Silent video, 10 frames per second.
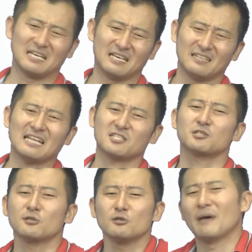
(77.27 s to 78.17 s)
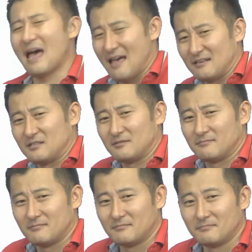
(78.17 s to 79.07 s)
that's too bad.
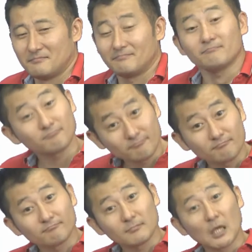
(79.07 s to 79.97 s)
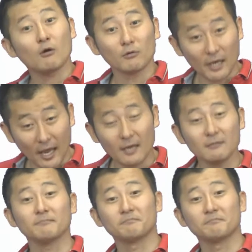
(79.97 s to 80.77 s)
Okay.